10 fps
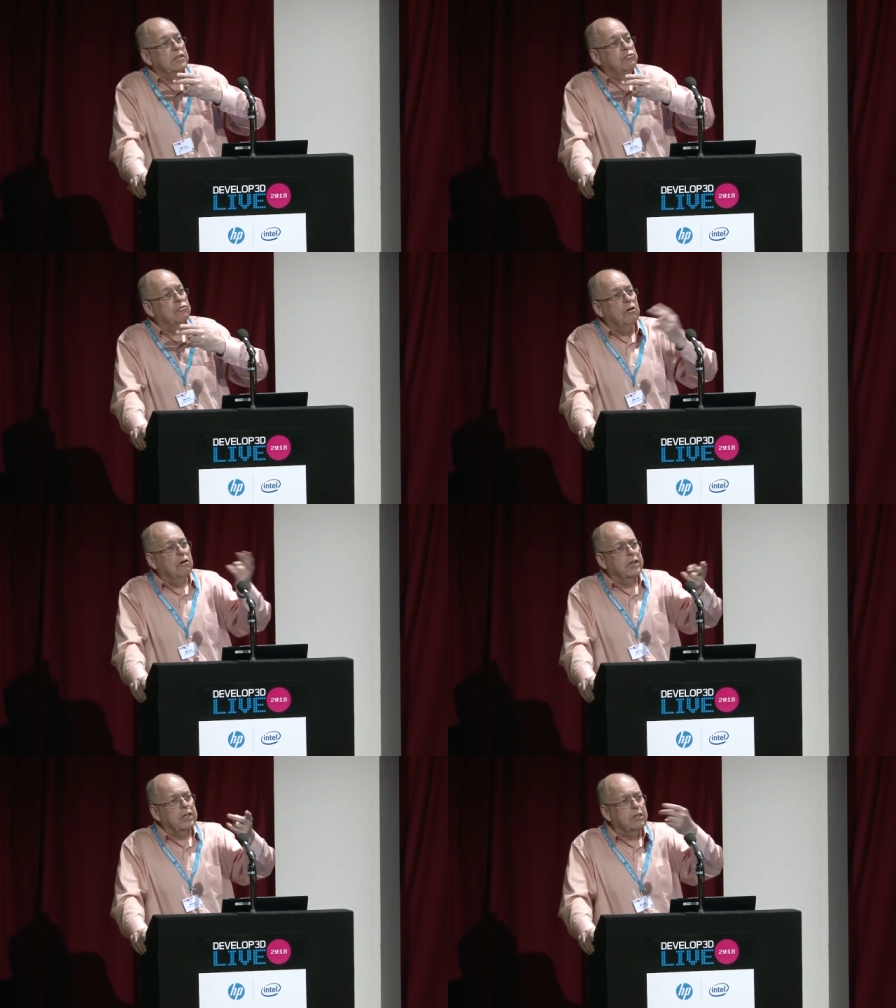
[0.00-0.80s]

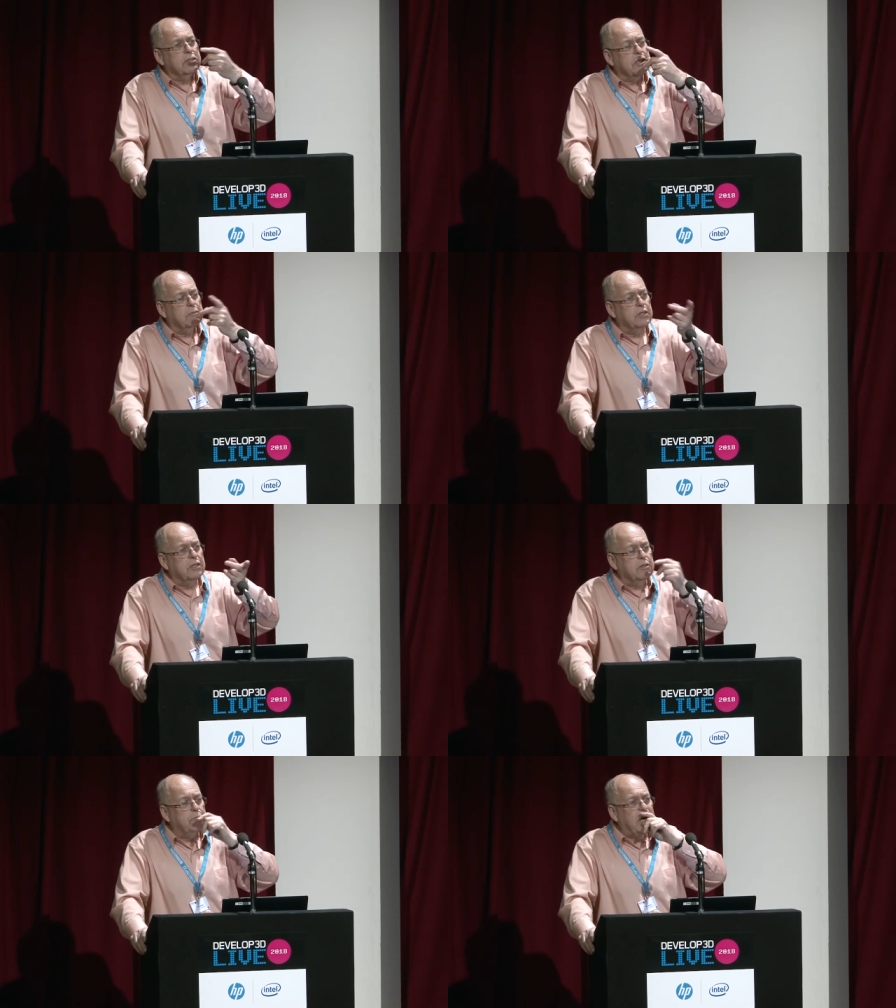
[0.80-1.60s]
drawing somebody
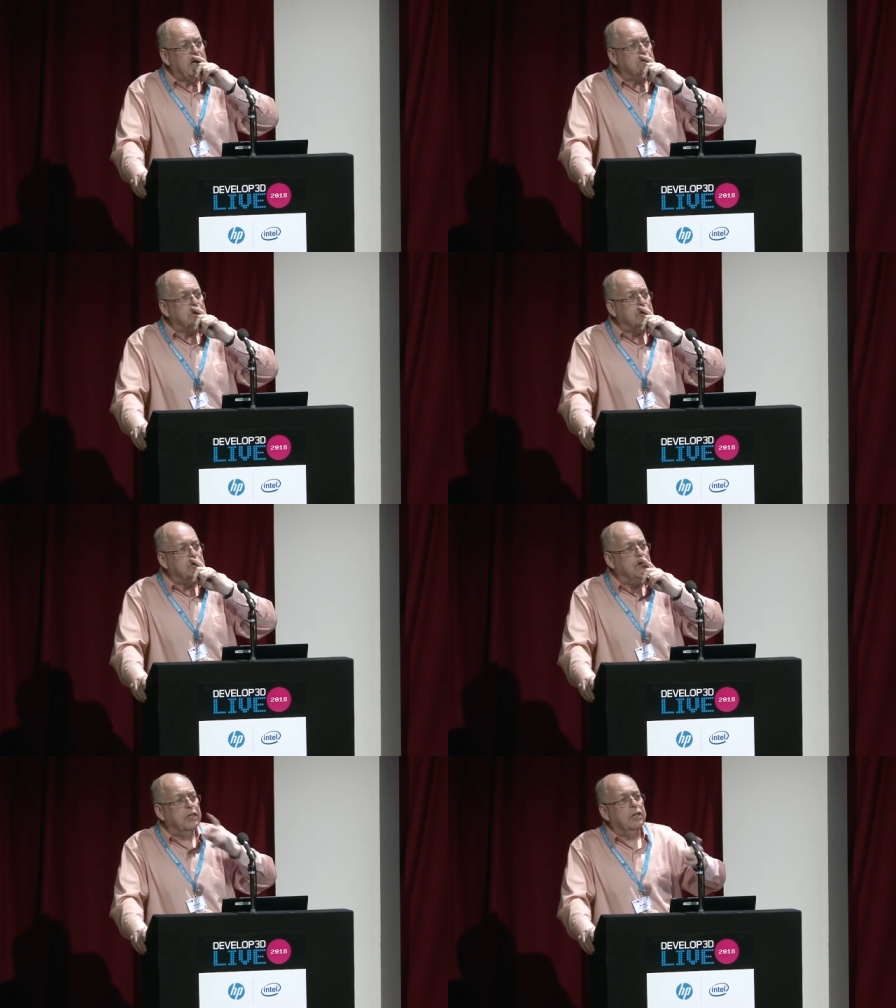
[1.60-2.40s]
at the back was
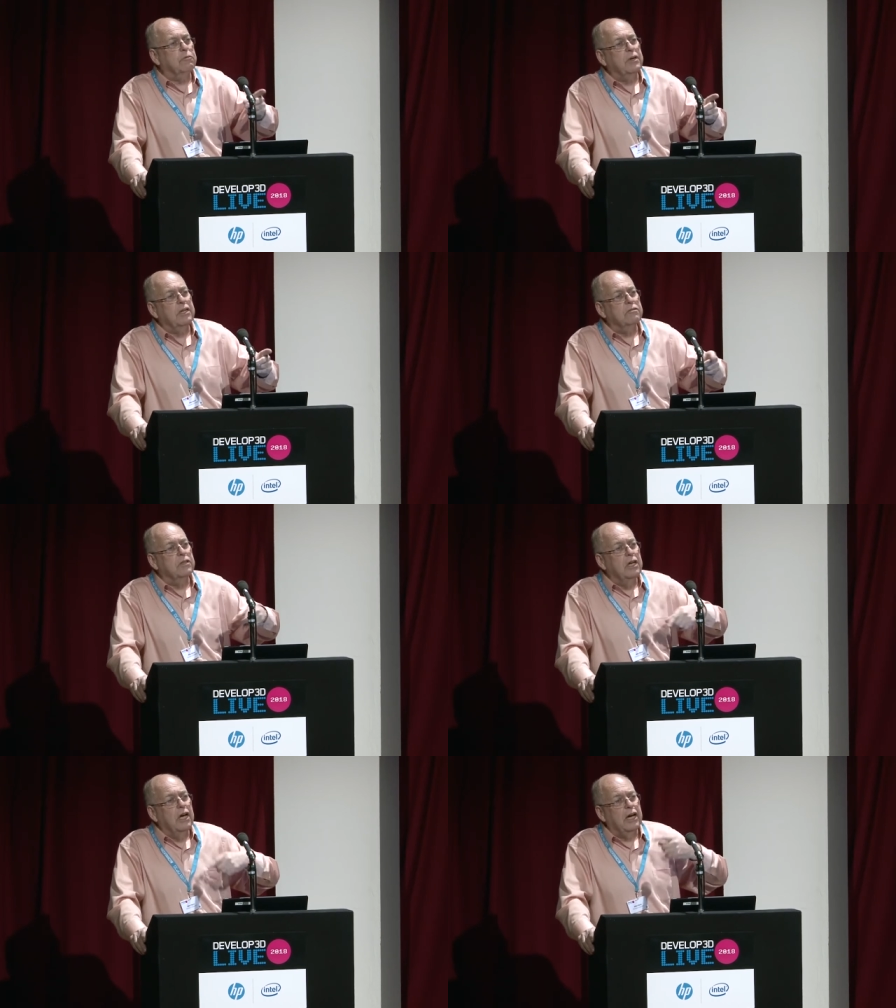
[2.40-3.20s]
talking about
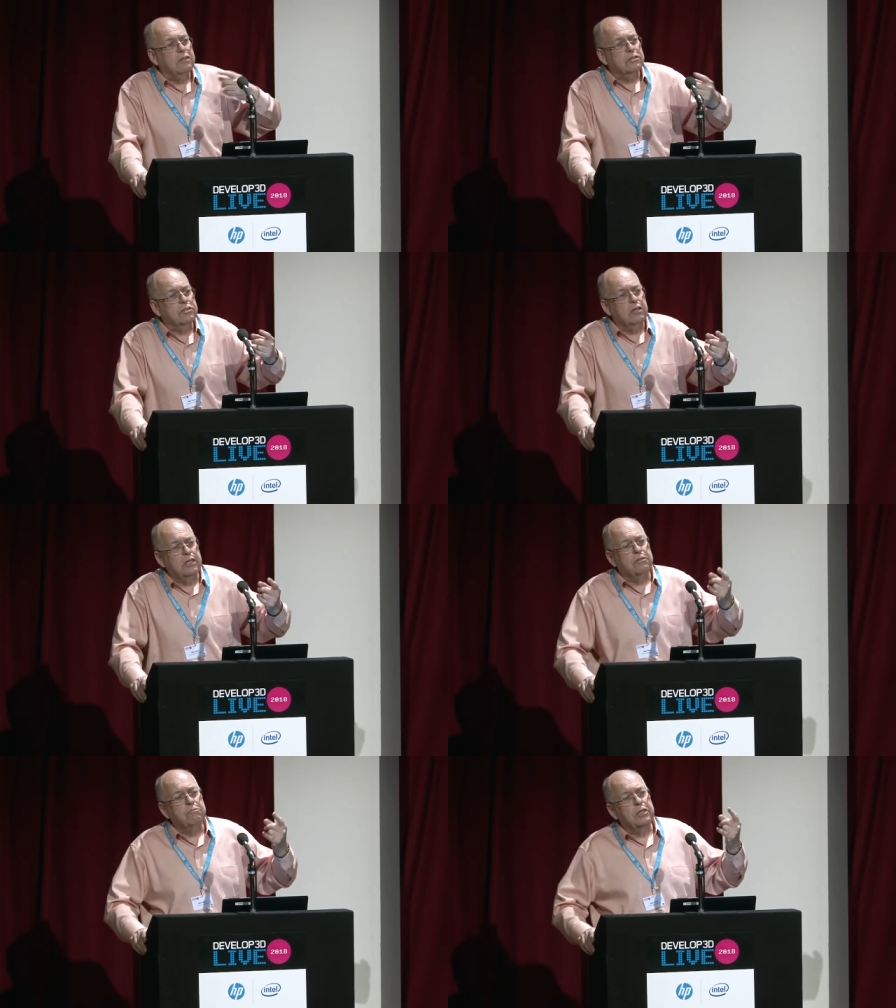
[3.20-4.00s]
out of
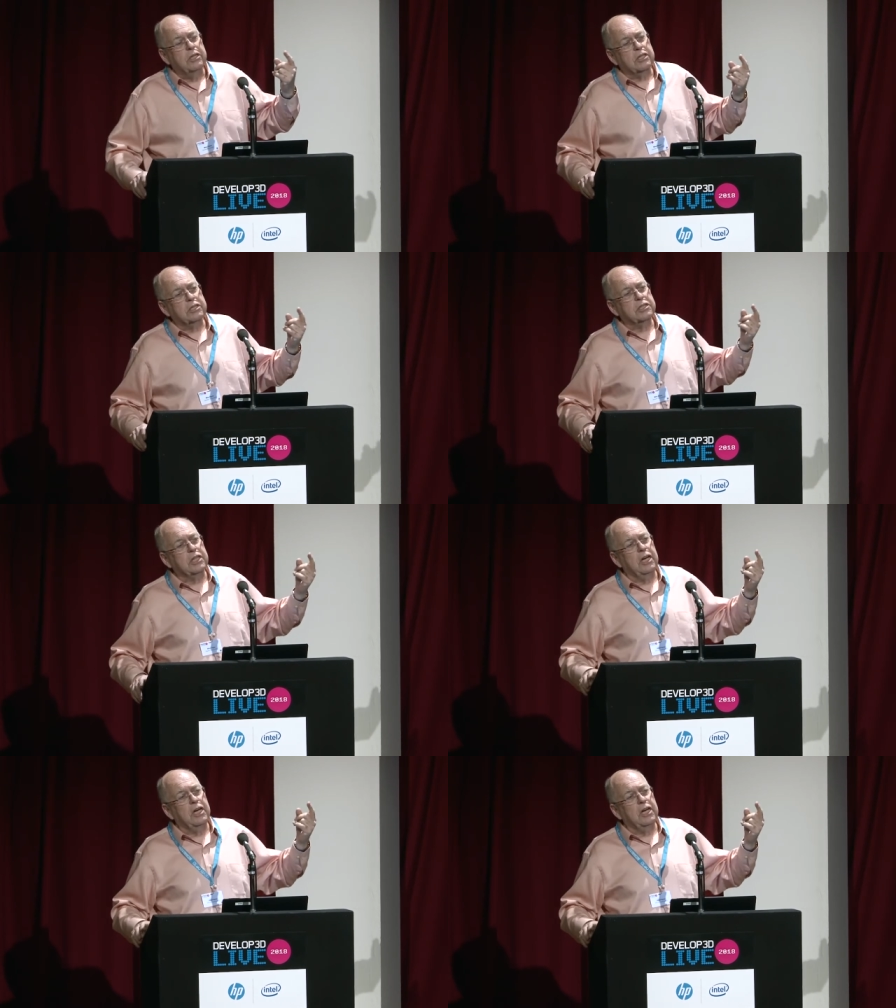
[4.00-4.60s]
SolidWorks,